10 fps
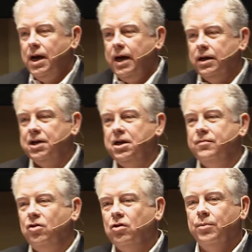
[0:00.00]
and then give
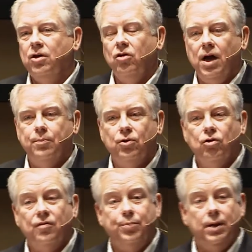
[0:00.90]
you some
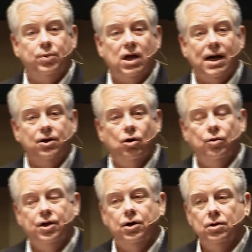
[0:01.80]
examples of people I know
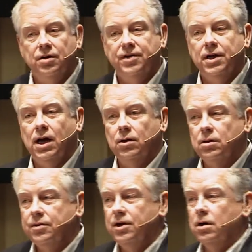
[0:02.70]
that are living
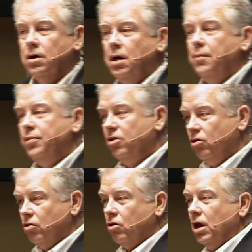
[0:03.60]
out their
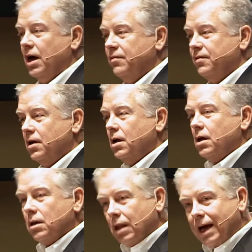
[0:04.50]
business life
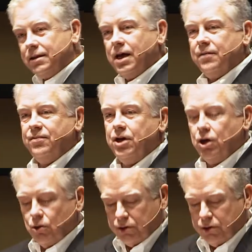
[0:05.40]
like that video